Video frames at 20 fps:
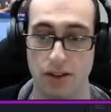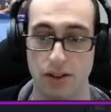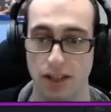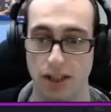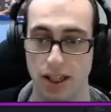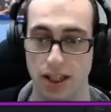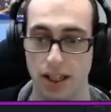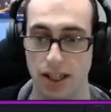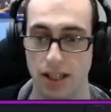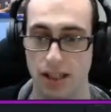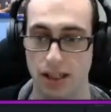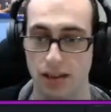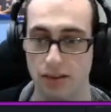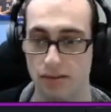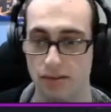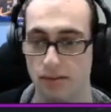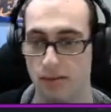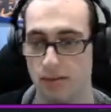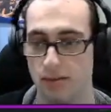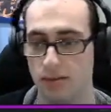hellion
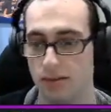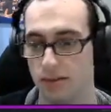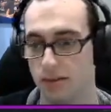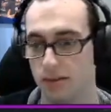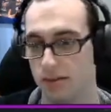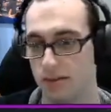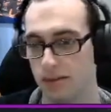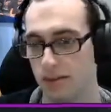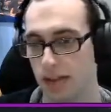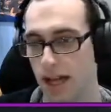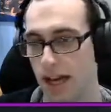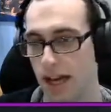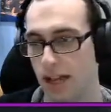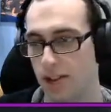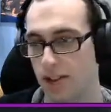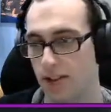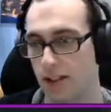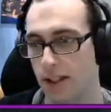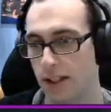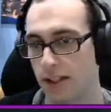and
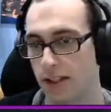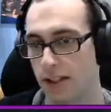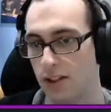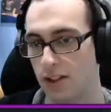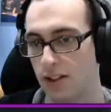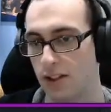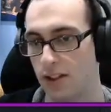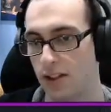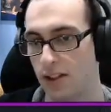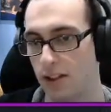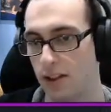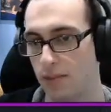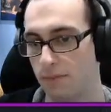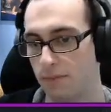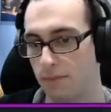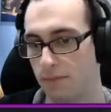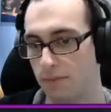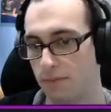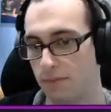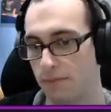start the CC.
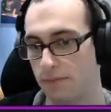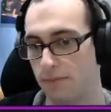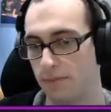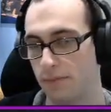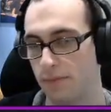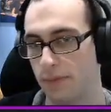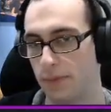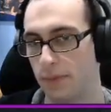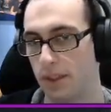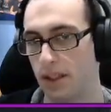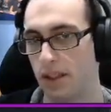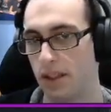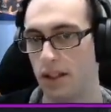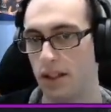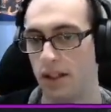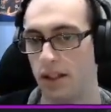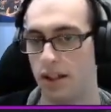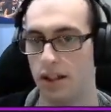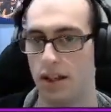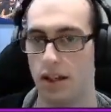
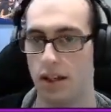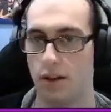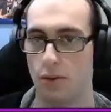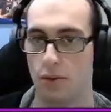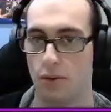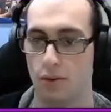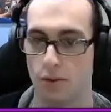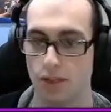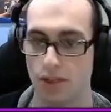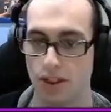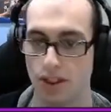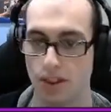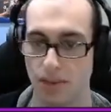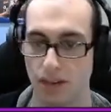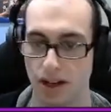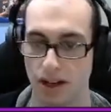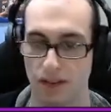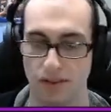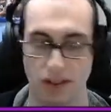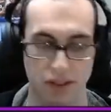Now, once the
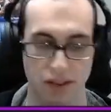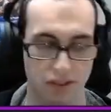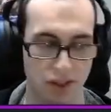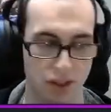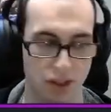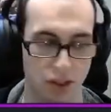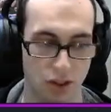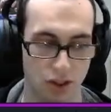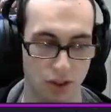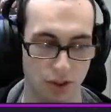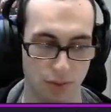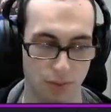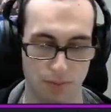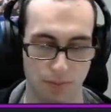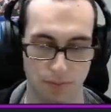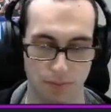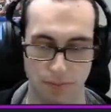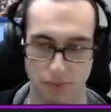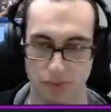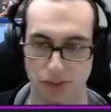Medivac finishes,
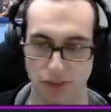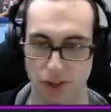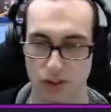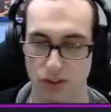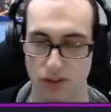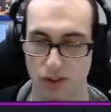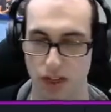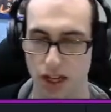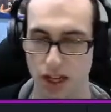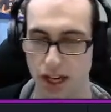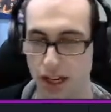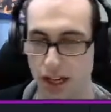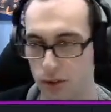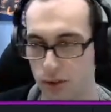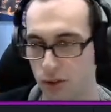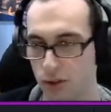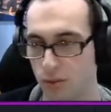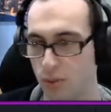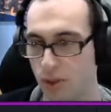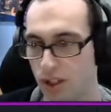first of all, I like
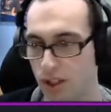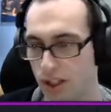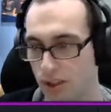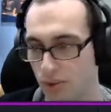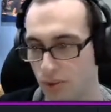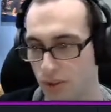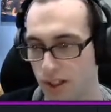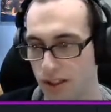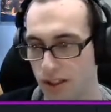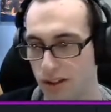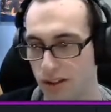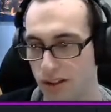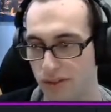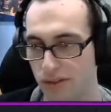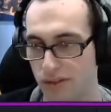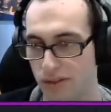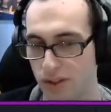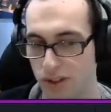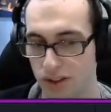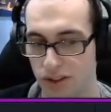not putting it right at the
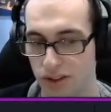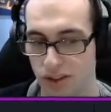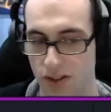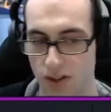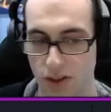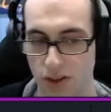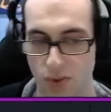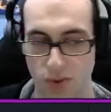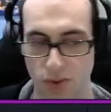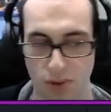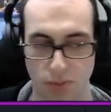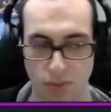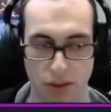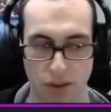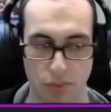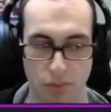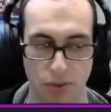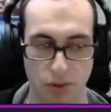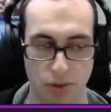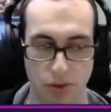front because I don't want my
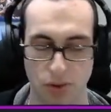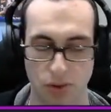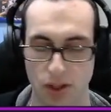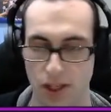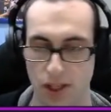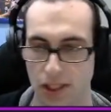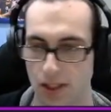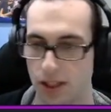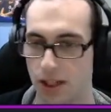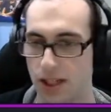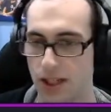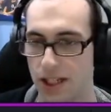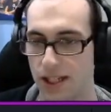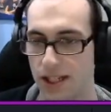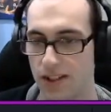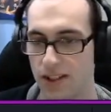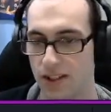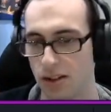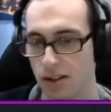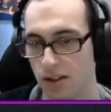opponent to accidentally
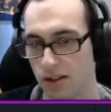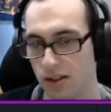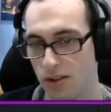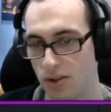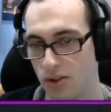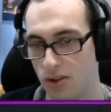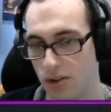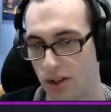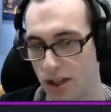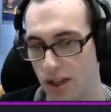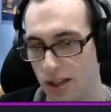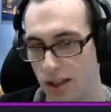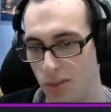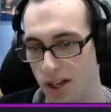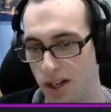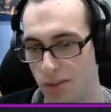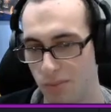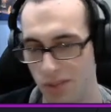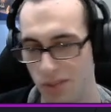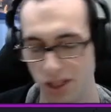see it. So I keep
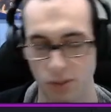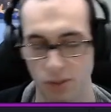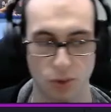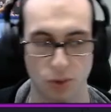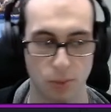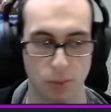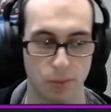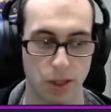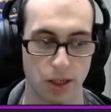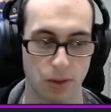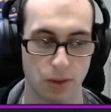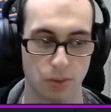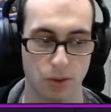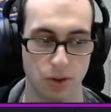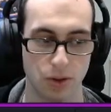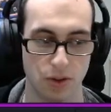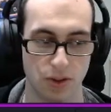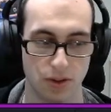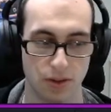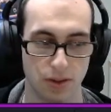it a bit more
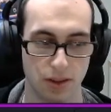backwards.